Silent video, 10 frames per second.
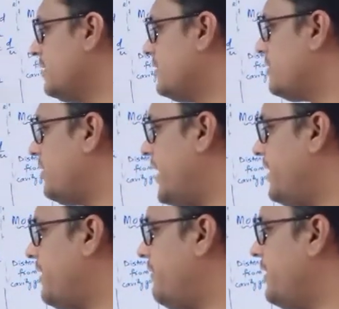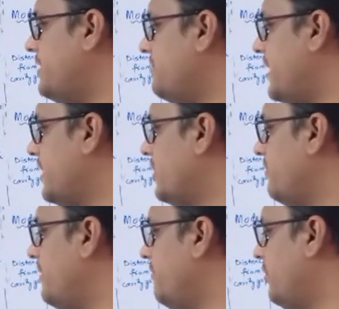So at average
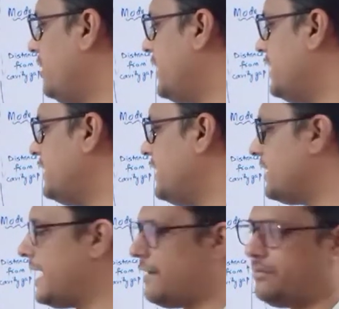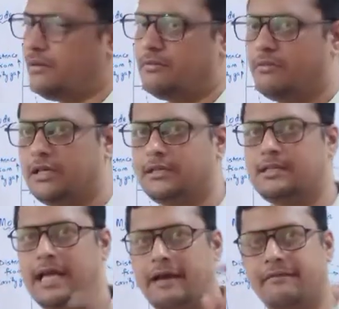microwave voltage in a gap, what is the
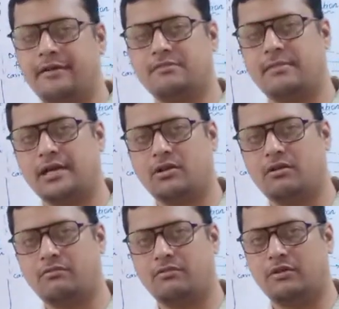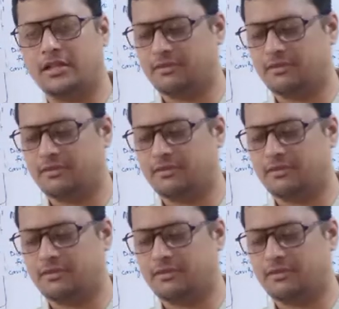average microwave voltage?